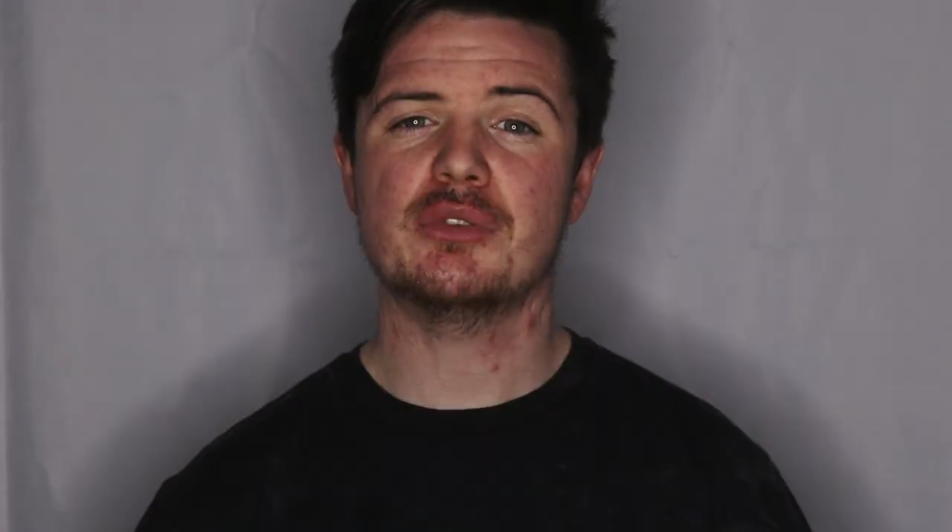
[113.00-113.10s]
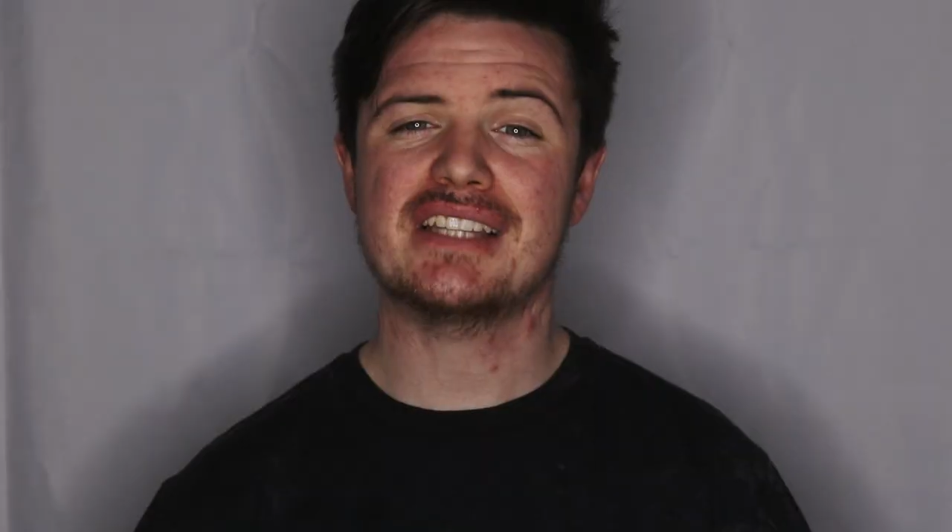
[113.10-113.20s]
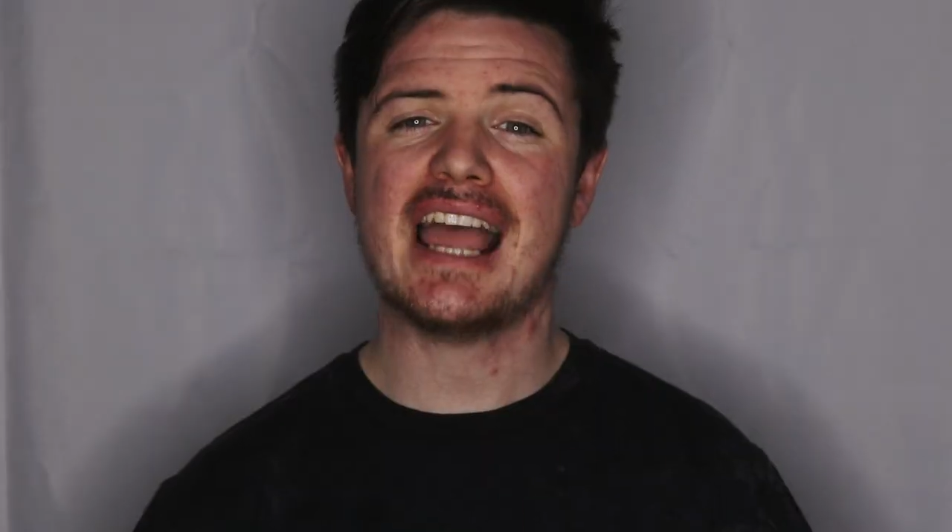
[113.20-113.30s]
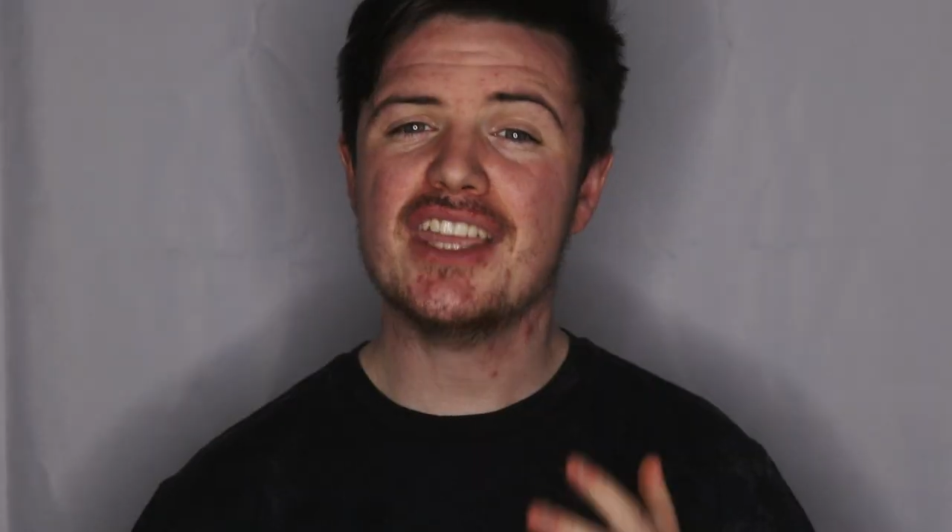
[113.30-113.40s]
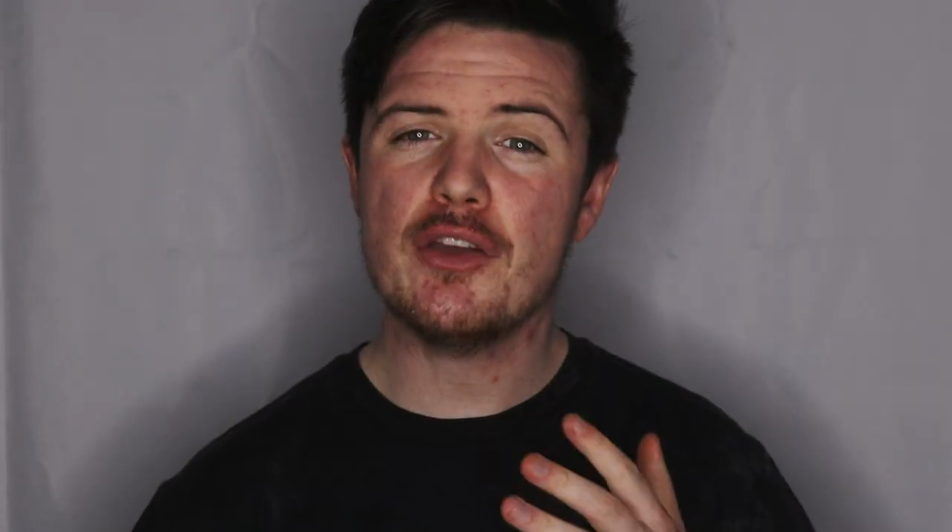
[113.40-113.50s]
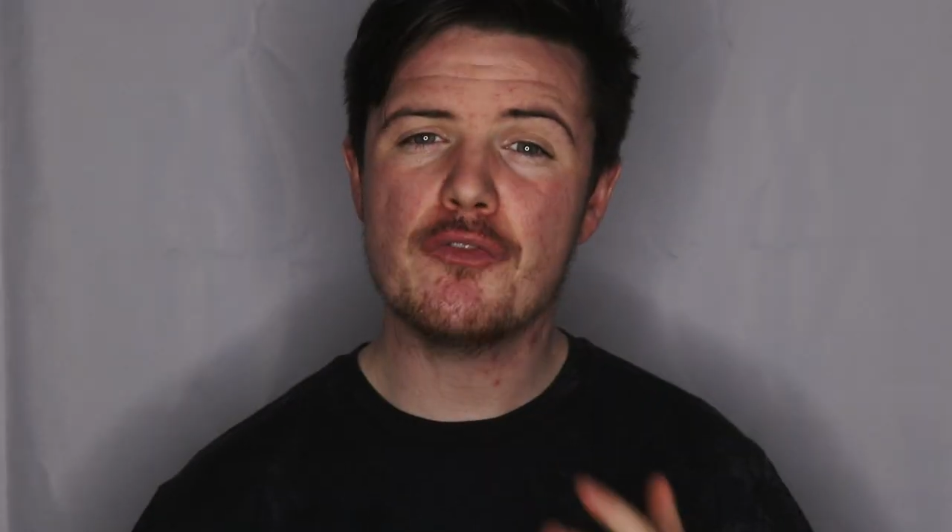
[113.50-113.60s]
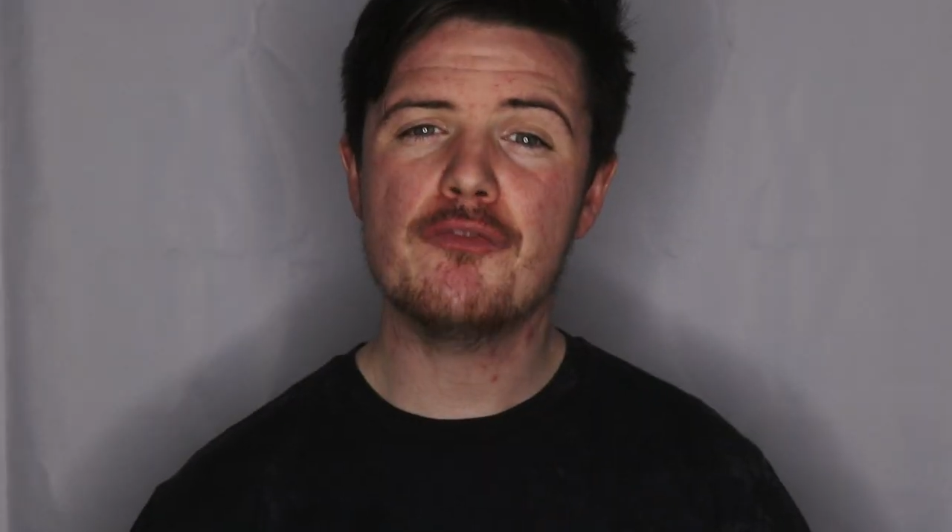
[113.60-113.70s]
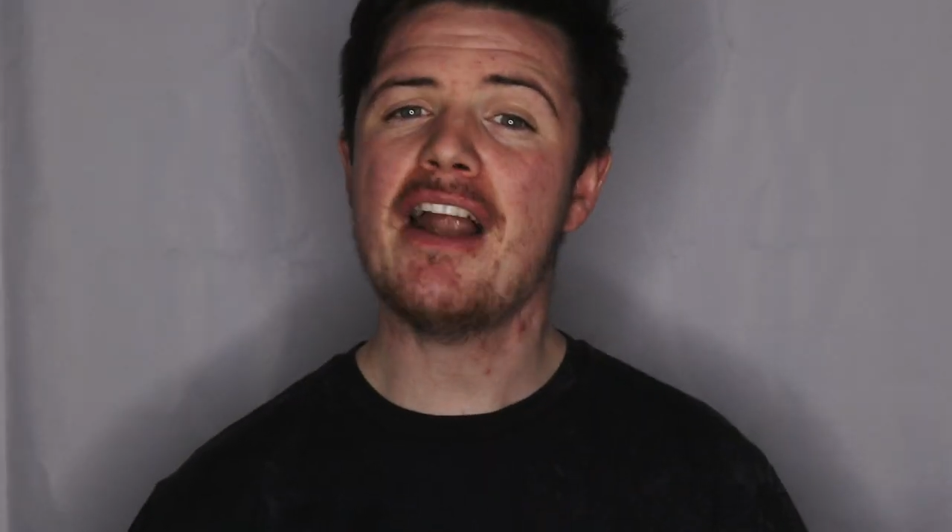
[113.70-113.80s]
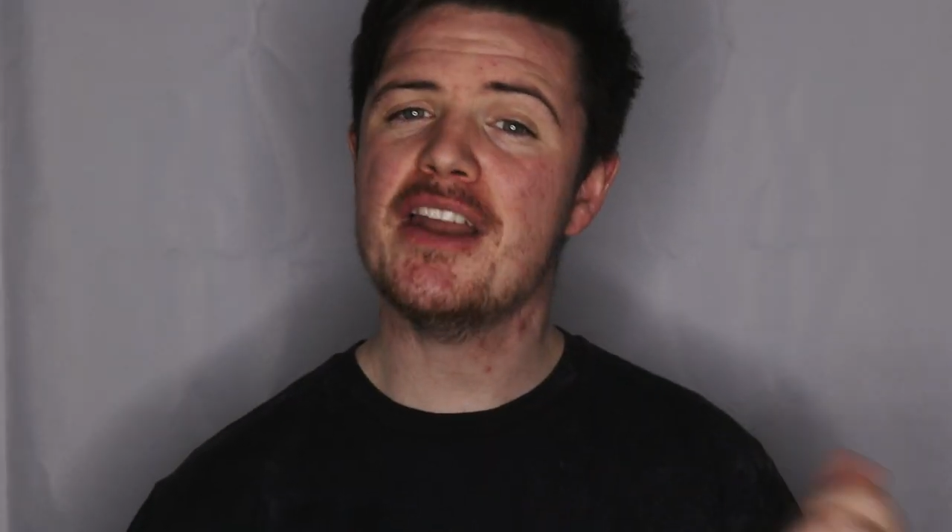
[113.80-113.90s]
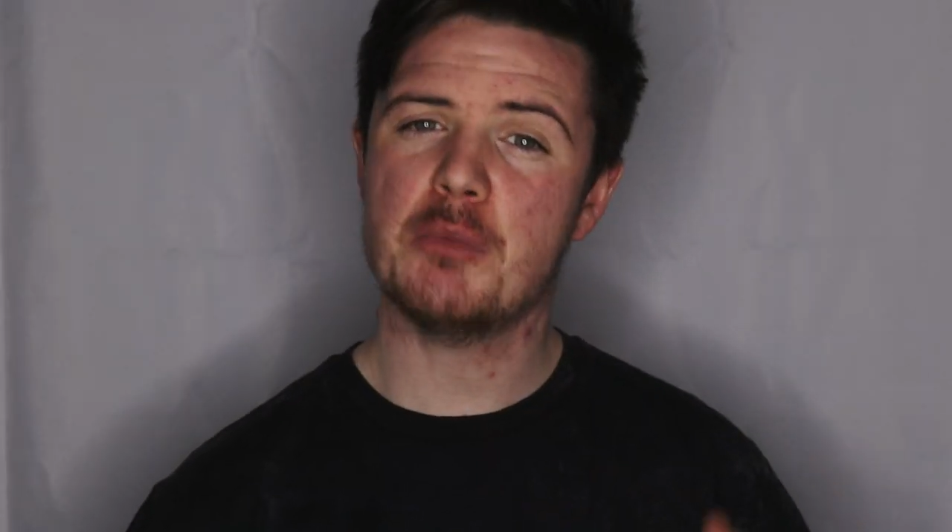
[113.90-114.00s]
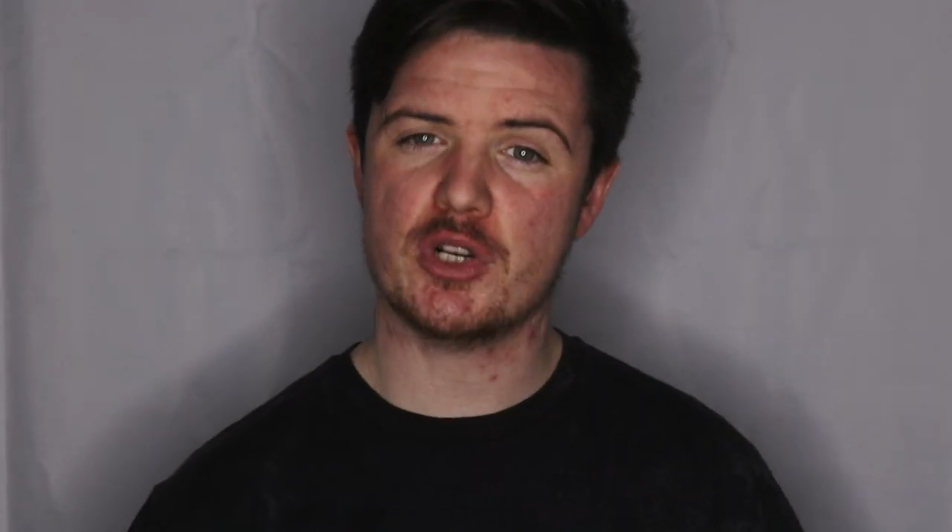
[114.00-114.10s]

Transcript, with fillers: So thank you very